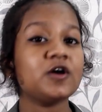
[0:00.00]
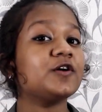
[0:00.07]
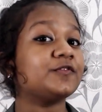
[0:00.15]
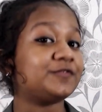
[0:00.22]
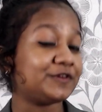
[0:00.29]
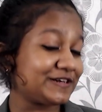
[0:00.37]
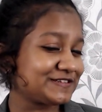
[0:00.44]

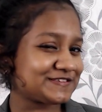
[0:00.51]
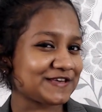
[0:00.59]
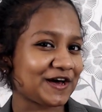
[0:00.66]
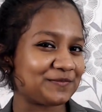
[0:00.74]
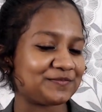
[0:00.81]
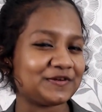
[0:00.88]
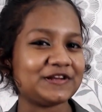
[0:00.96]
For
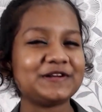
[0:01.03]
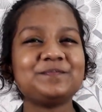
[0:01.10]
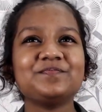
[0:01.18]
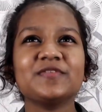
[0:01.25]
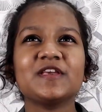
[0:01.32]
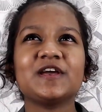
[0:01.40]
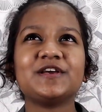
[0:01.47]
example,
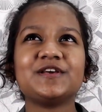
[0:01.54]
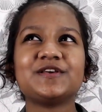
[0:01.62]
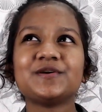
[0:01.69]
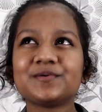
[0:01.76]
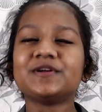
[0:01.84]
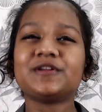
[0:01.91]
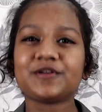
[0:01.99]

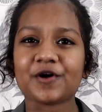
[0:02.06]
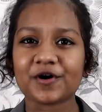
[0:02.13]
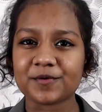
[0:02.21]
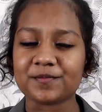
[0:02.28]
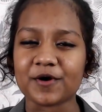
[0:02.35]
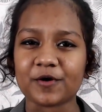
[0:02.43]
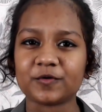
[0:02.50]
you can talk
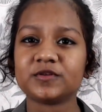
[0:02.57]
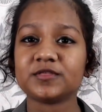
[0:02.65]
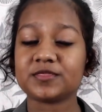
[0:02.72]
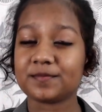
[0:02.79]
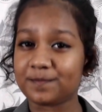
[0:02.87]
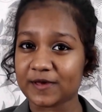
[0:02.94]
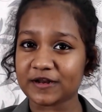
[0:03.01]
about the
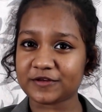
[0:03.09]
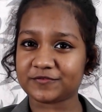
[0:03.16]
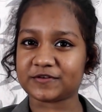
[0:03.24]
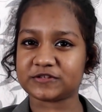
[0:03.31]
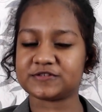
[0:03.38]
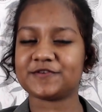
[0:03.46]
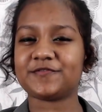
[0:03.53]

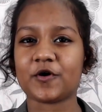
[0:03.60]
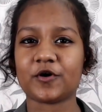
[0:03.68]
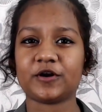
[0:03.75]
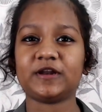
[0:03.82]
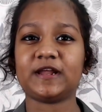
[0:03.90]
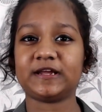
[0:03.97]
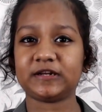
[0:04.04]
benefits of
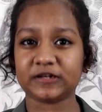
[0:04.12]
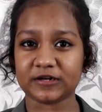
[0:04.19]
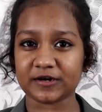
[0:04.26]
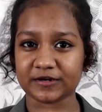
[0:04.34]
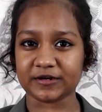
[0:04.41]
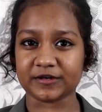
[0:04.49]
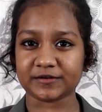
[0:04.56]
online
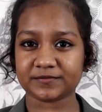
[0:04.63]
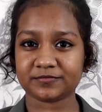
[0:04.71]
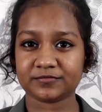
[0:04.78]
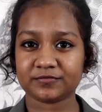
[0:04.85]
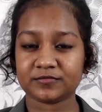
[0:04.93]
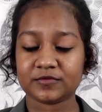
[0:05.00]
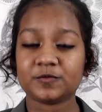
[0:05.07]
learning,
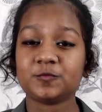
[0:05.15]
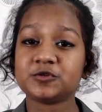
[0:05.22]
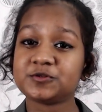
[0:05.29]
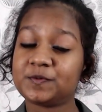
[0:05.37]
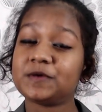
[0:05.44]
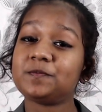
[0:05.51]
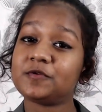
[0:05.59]
which
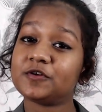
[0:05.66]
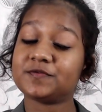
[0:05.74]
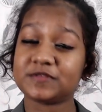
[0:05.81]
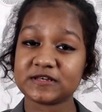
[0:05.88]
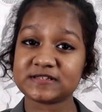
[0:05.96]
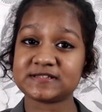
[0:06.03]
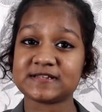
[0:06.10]
people of
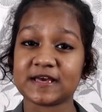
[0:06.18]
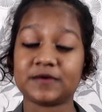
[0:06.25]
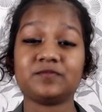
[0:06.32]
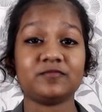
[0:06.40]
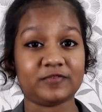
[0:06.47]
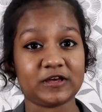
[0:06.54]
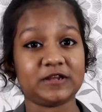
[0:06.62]
this time
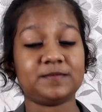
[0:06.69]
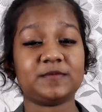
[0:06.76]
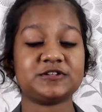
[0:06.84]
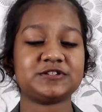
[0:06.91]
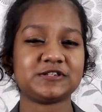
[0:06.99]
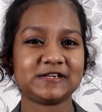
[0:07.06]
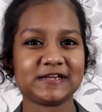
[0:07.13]
very
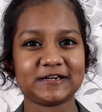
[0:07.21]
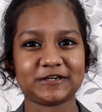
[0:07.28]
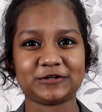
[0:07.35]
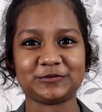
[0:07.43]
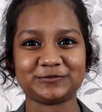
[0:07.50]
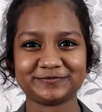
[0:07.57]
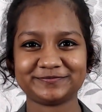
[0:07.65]
much relate
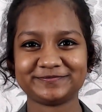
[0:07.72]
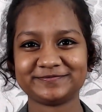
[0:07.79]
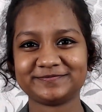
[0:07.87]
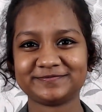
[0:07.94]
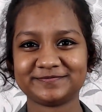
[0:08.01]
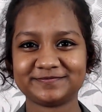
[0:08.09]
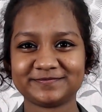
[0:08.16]
to.
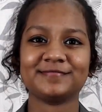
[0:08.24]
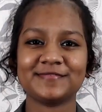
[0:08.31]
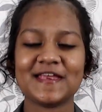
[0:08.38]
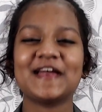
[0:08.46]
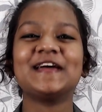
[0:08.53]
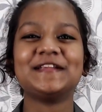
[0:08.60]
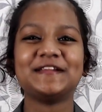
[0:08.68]

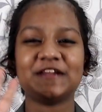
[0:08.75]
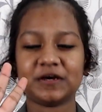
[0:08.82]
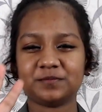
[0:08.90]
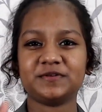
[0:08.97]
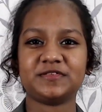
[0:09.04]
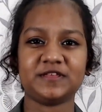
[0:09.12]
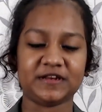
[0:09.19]

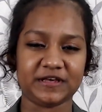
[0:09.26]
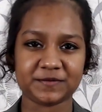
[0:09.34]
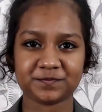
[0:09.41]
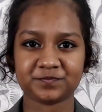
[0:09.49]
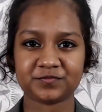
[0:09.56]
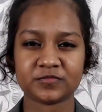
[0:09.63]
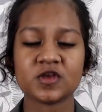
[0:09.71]
Number 3.
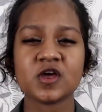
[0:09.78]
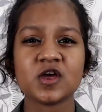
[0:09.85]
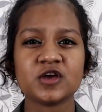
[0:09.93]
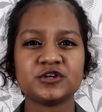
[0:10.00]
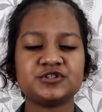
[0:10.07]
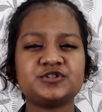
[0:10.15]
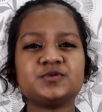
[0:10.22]

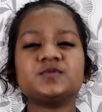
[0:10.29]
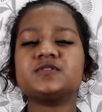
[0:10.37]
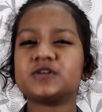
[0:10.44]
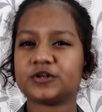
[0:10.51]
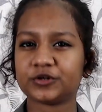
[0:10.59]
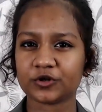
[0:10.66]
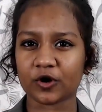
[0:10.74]
Choose a
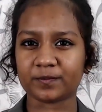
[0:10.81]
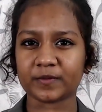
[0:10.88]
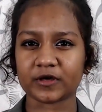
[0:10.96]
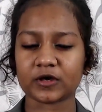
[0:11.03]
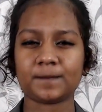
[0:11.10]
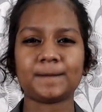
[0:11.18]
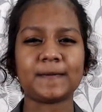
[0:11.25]

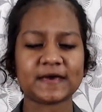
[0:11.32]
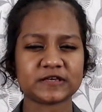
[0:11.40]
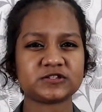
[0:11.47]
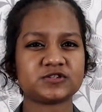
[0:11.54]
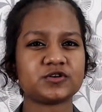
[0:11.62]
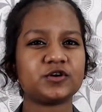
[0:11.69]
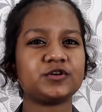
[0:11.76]
topic
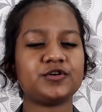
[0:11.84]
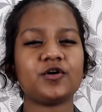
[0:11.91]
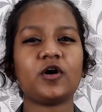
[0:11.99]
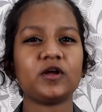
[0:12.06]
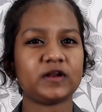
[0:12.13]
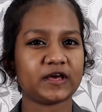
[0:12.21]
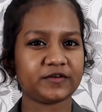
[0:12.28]
based on
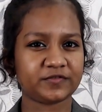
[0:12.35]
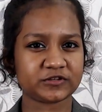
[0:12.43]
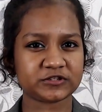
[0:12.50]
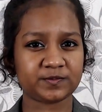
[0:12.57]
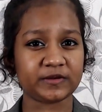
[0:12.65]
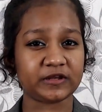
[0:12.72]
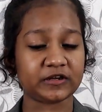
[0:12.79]
your life
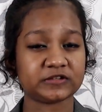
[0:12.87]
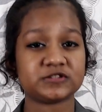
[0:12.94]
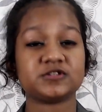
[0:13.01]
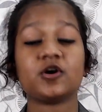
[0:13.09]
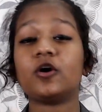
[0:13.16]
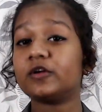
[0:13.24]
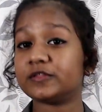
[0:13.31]
experience
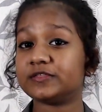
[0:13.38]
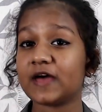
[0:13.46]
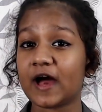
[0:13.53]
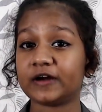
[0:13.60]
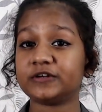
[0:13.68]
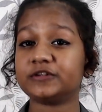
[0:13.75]
or that